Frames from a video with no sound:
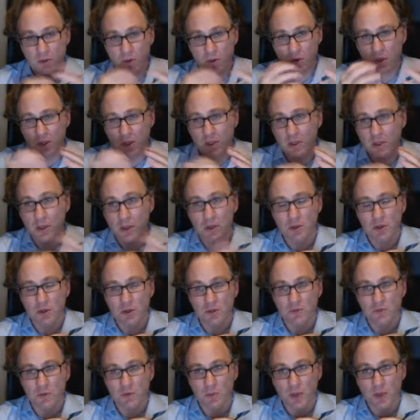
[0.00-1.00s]
a linear
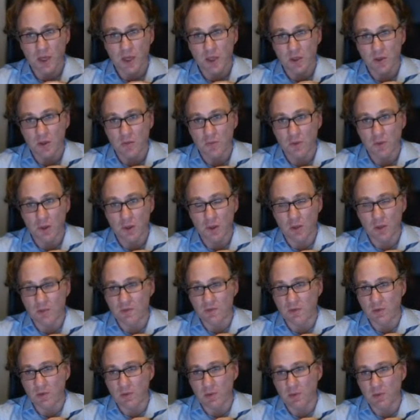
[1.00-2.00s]
transformation of what comes
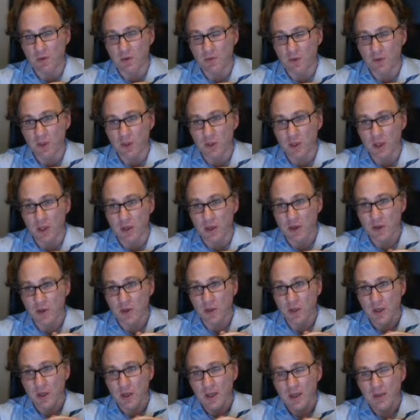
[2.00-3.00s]
from a previous layer.
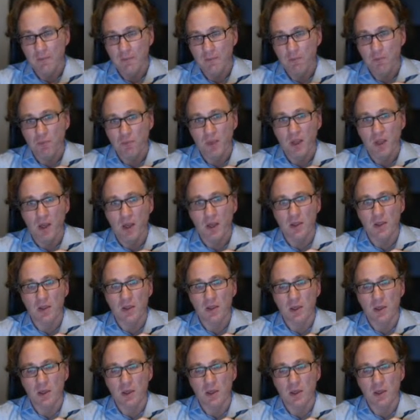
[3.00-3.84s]
And